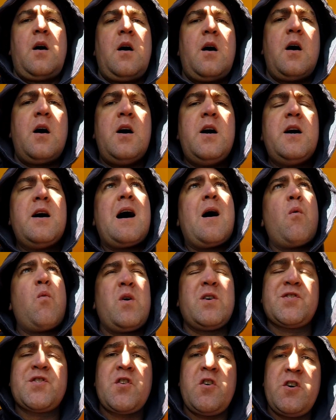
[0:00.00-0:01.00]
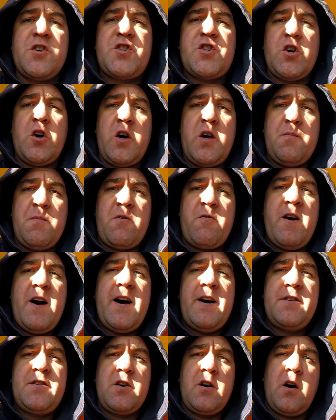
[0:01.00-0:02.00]
I was going to show you my
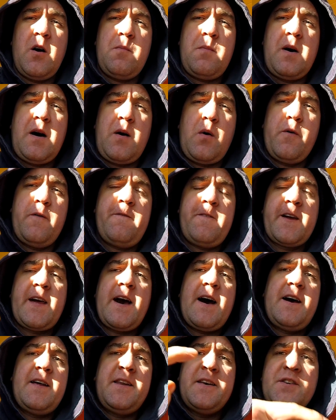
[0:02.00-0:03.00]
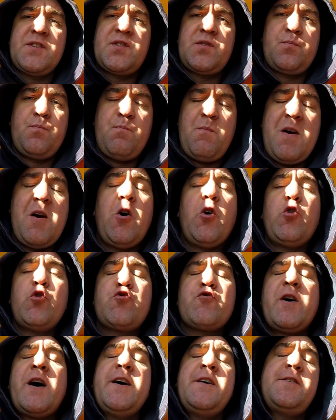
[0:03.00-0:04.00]
radio, but I was forgetting it's my old
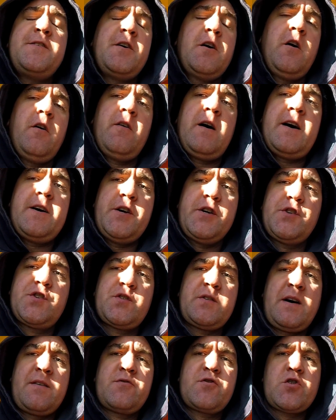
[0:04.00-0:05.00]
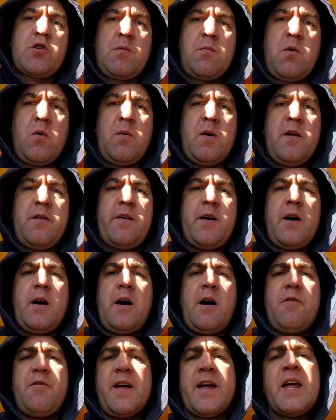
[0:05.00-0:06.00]
radio that I used to have trouble with.
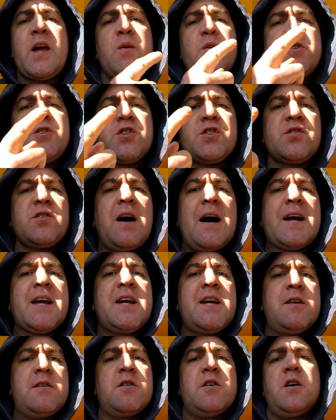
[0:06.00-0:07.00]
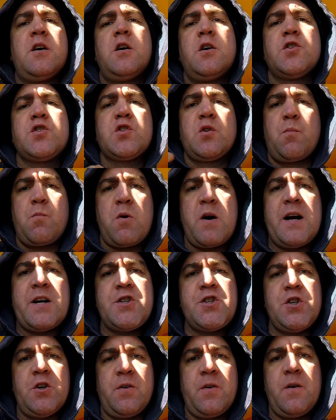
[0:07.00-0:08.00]
I think it was just lacking a
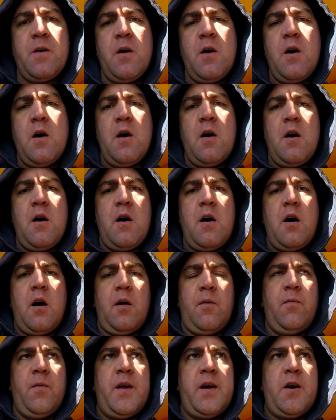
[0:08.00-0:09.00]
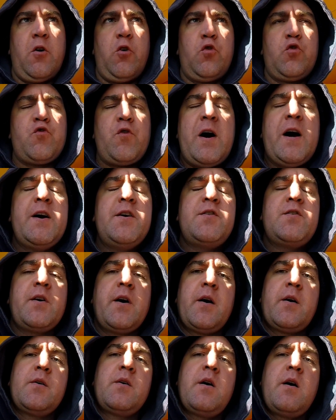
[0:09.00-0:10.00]
suppression on the old
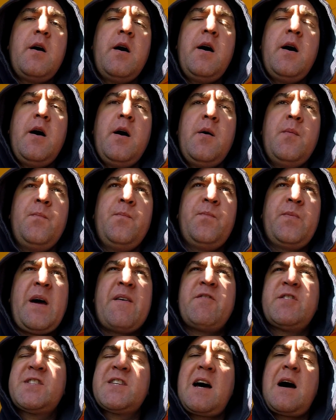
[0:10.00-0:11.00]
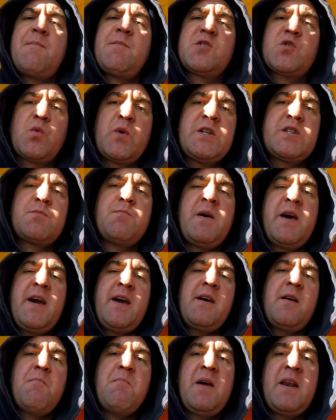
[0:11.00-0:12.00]
radio. Every time I switched
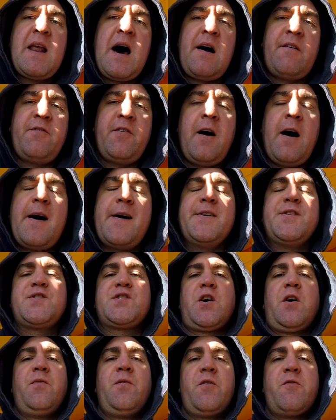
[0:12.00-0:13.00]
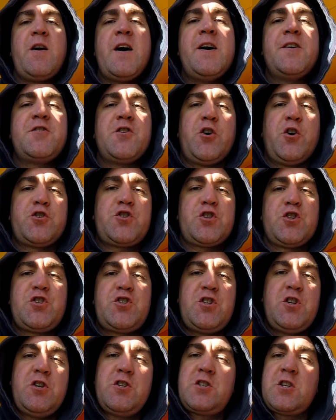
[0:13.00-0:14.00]
my nav lights on, the radio just
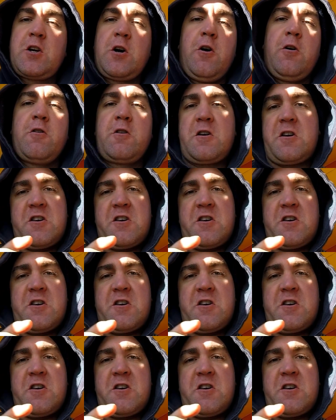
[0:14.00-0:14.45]
used to go